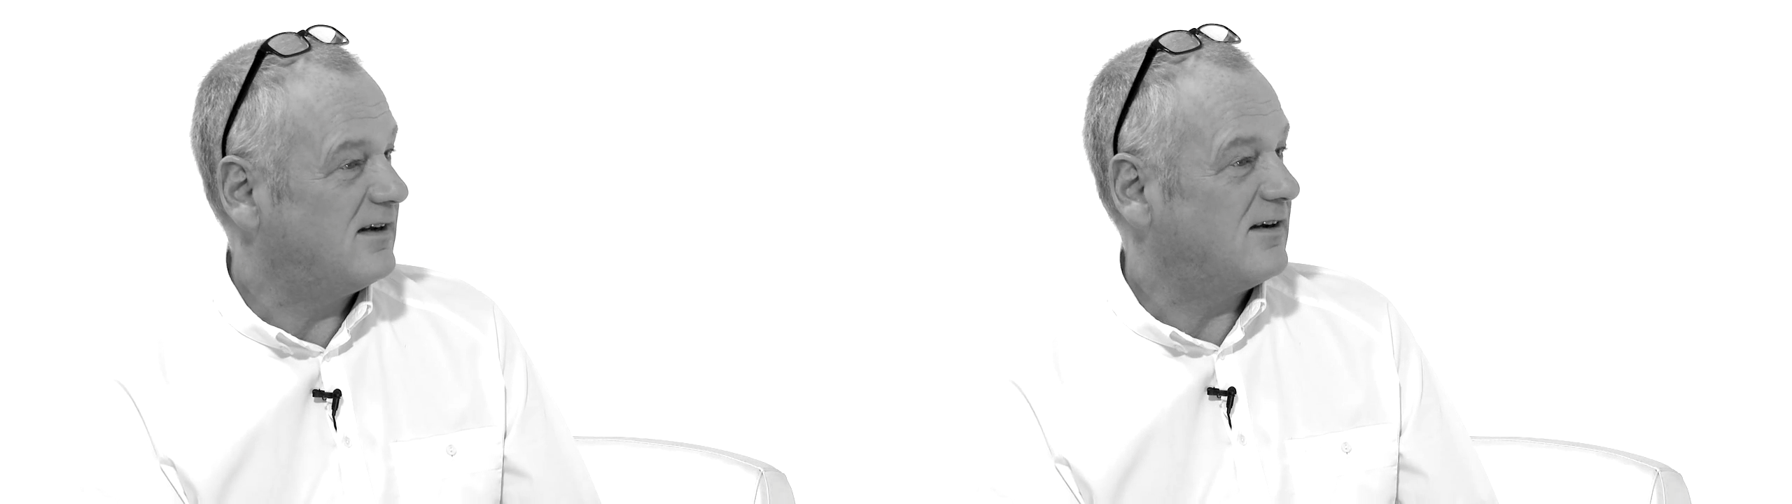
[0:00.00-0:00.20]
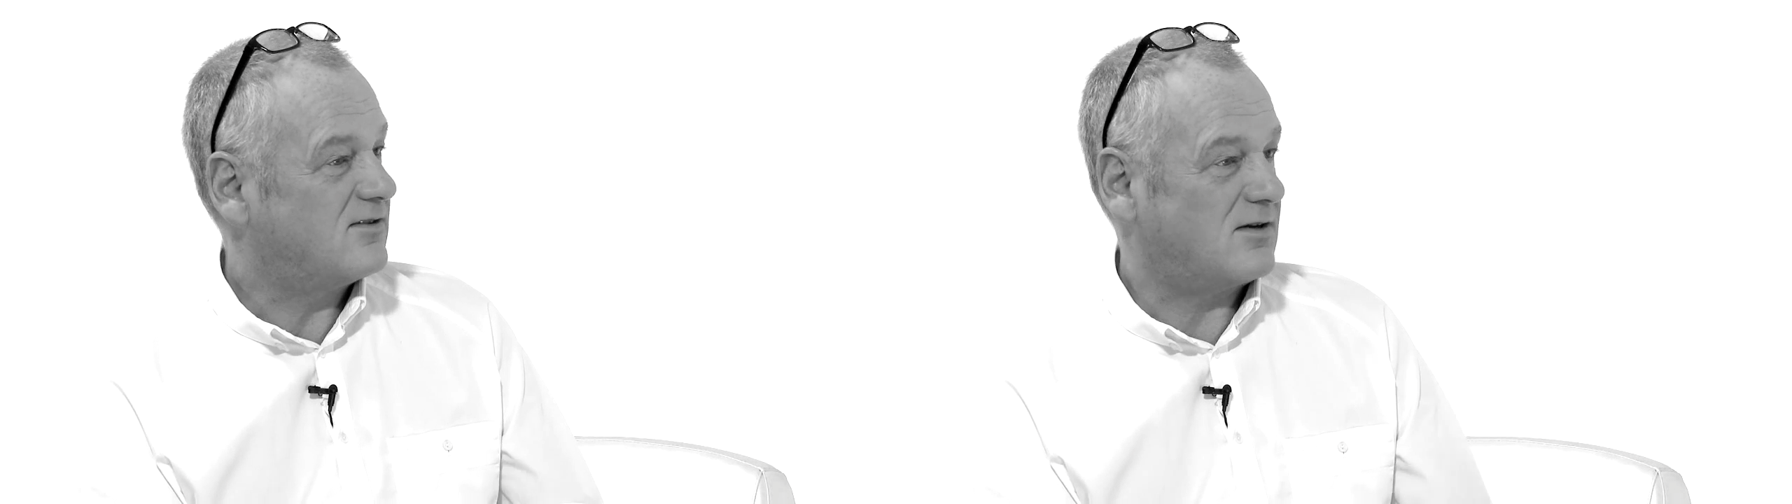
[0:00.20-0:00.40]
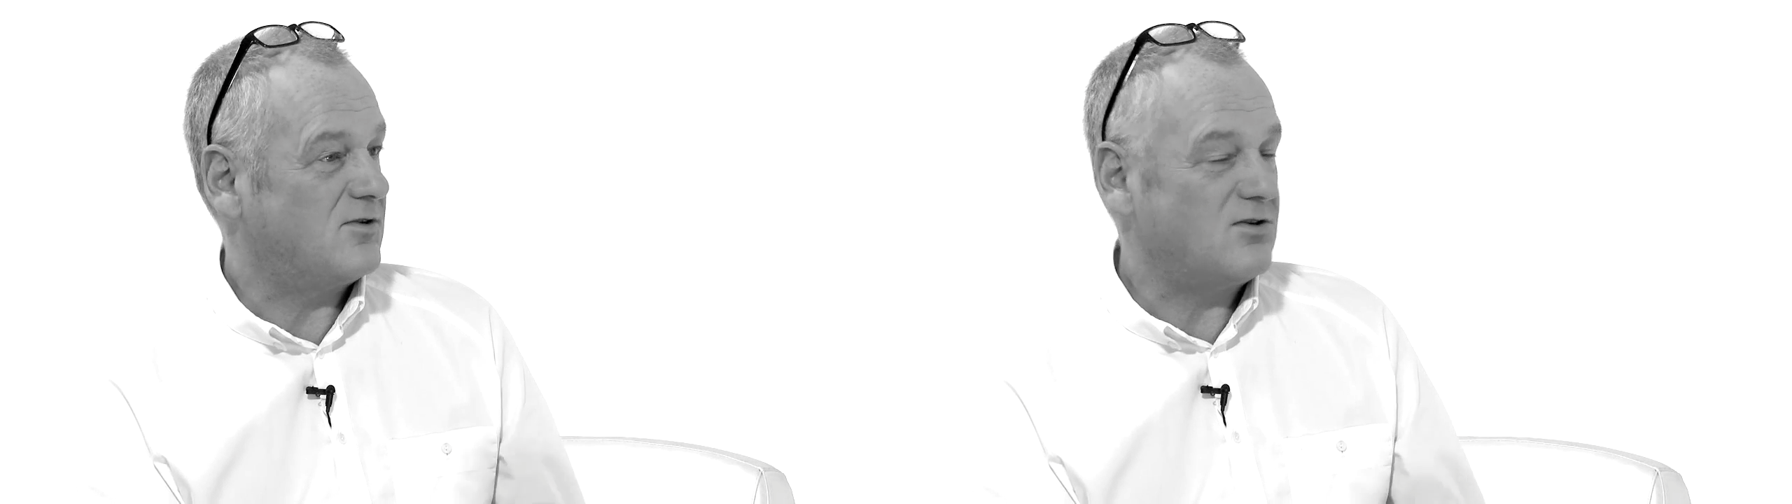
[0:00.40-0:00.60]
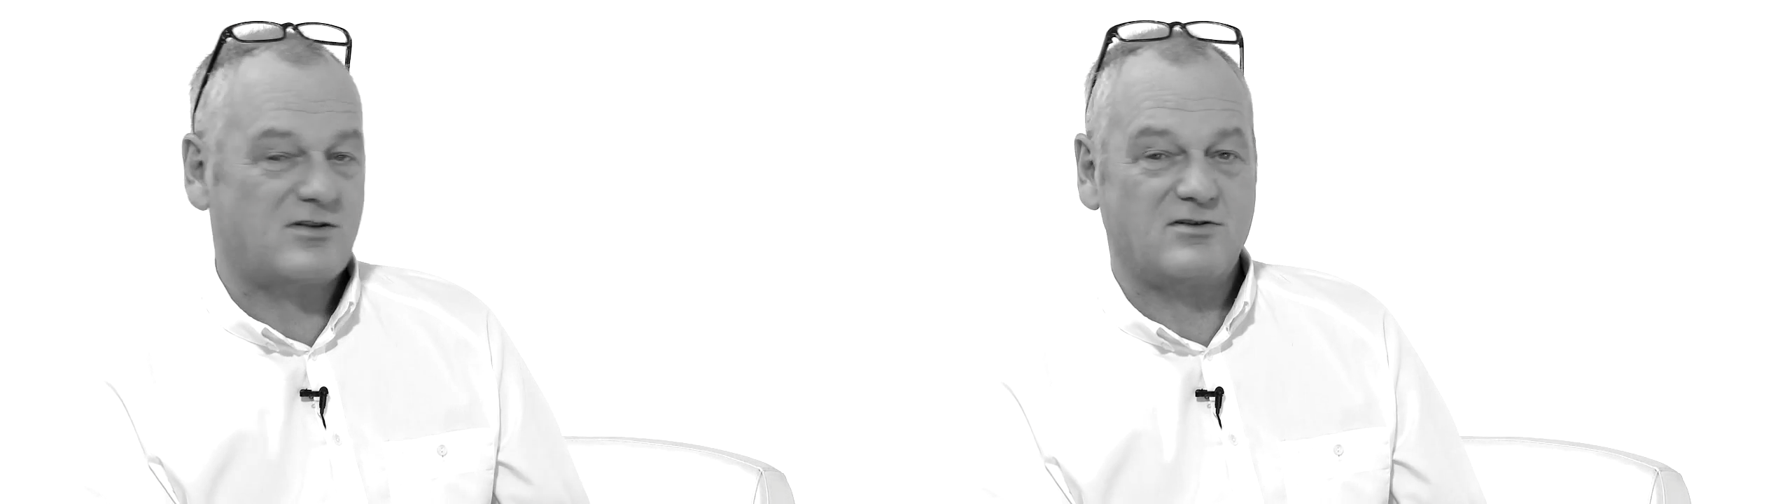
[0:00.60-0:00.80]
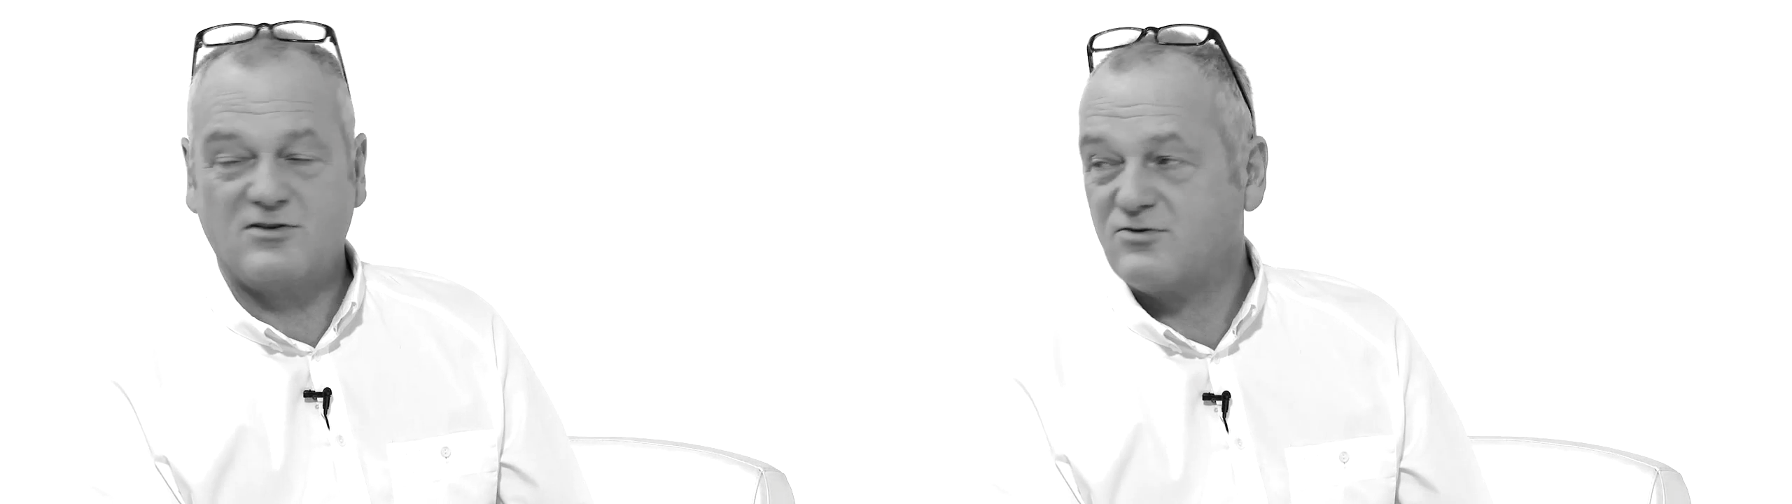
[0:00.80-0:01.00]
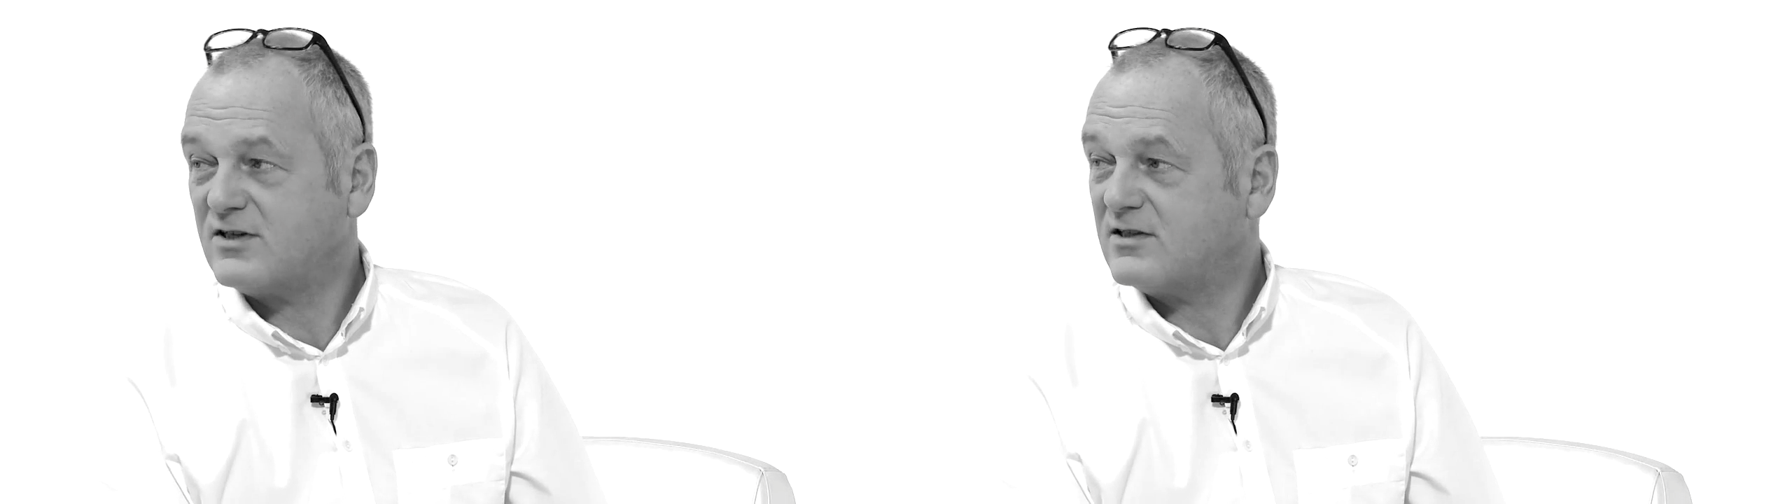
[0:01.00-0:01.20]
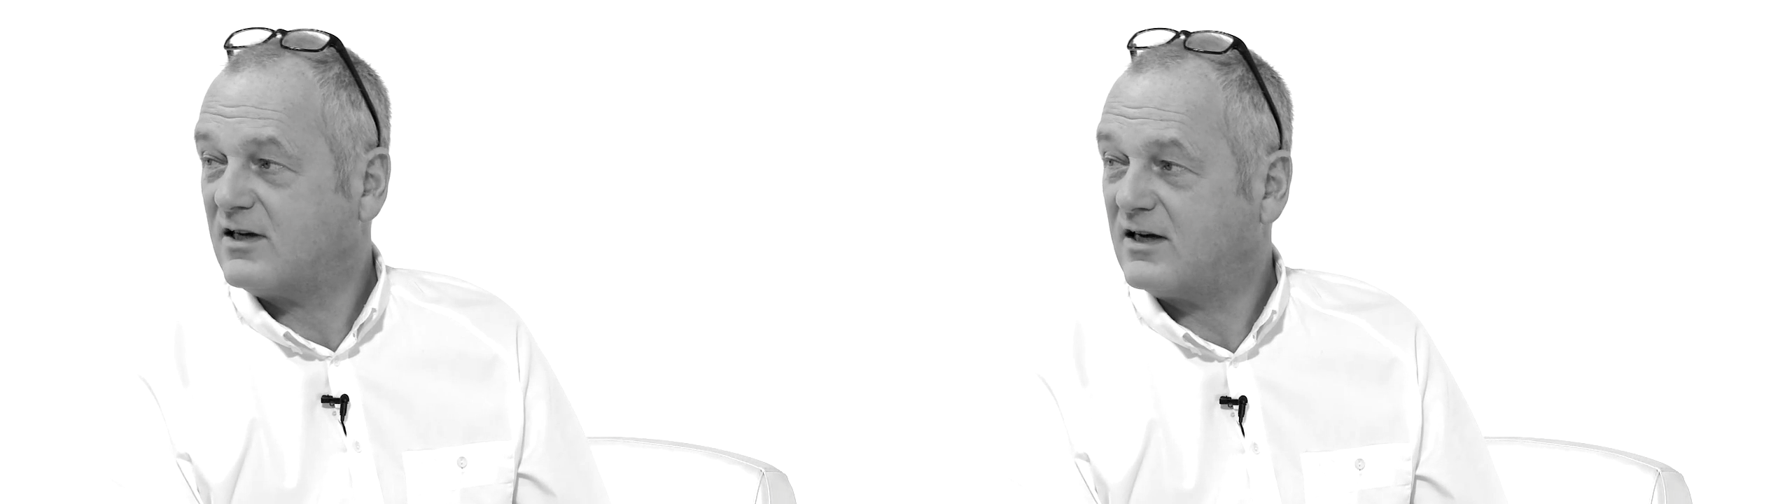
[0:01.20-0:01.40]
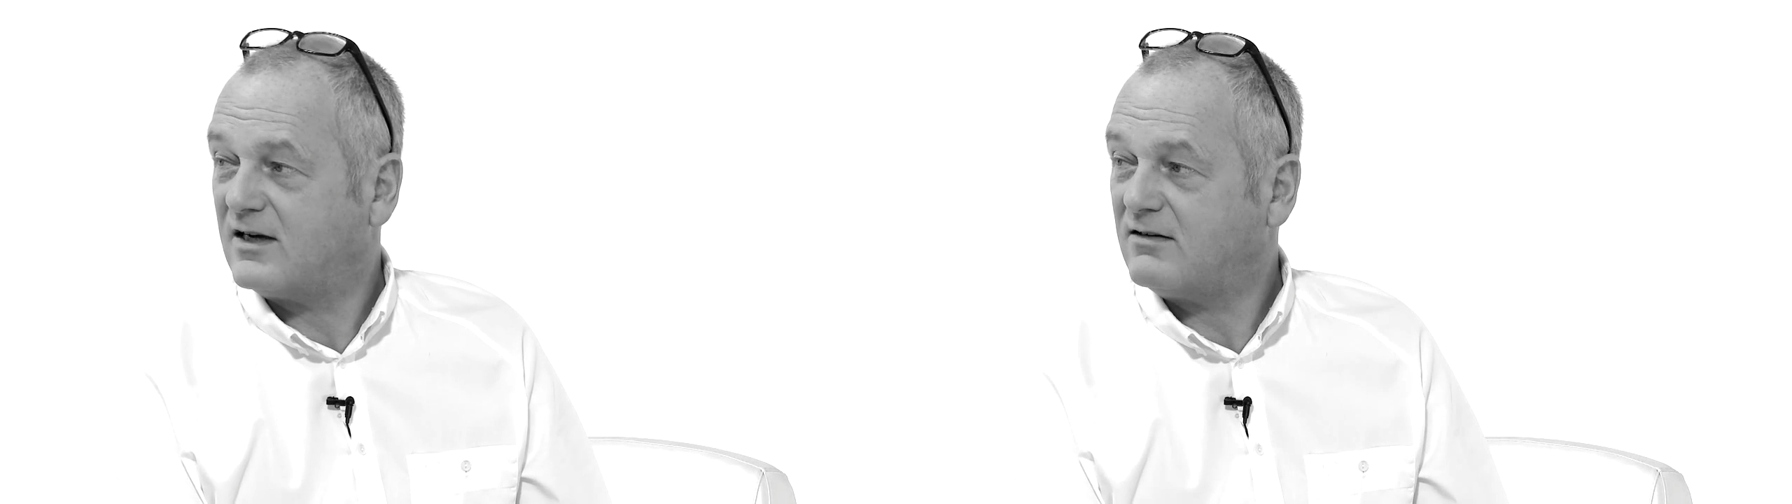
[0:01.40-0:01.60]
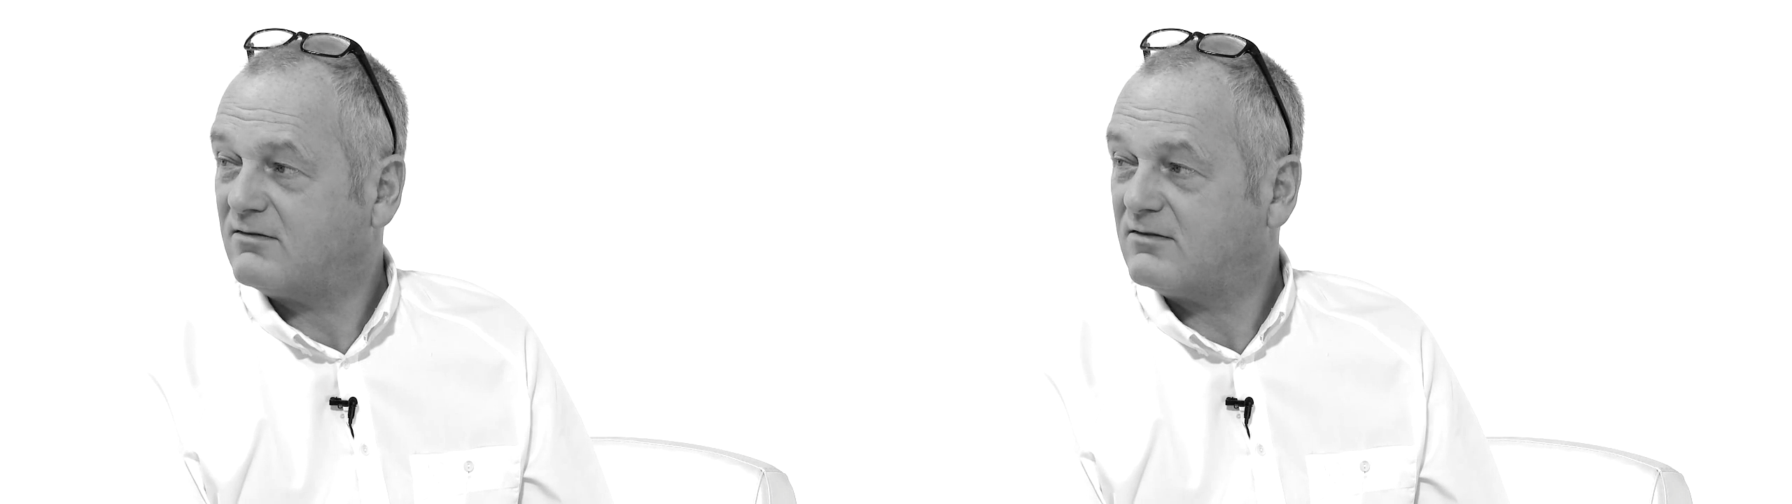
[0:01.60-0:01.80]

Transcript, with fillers: because I'm useless at dressing hair.